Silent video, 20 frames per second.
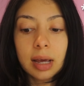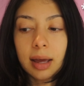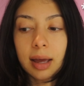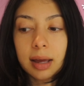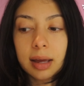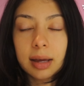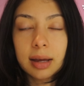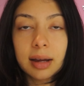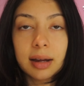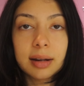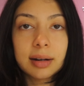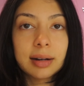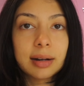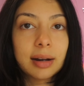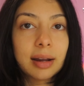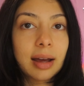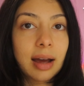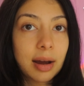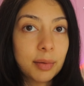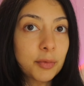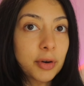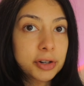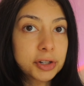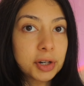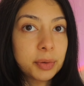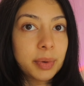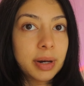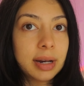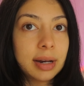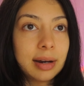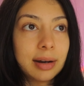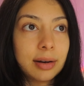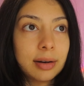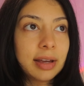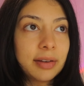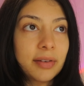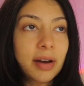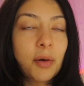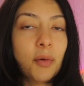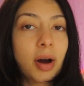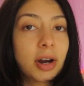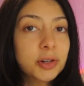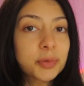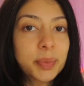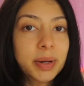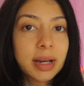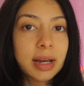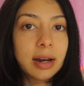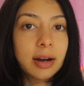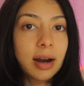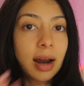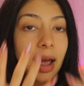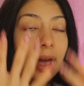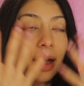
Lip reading: and I'm washing my hair. If I wash my hair,